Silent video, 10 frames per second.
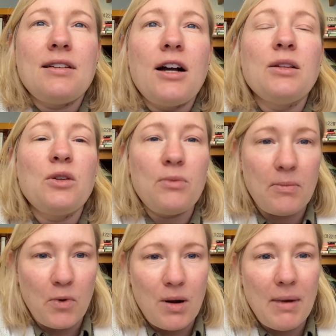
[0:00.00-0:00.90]
talk a little bit
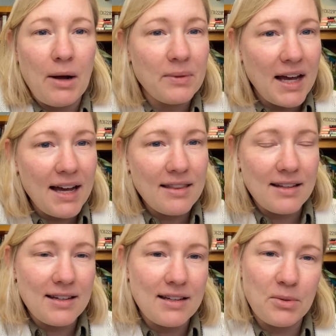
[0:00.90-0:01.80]
more about that,
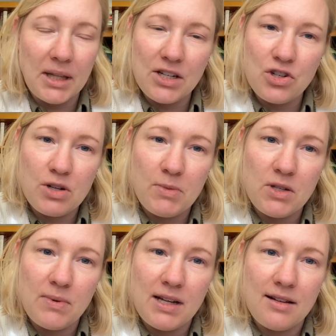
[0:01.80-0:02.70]
the relationship
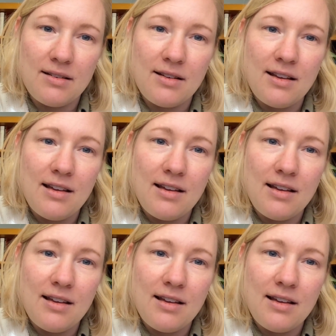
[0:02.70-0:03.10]
between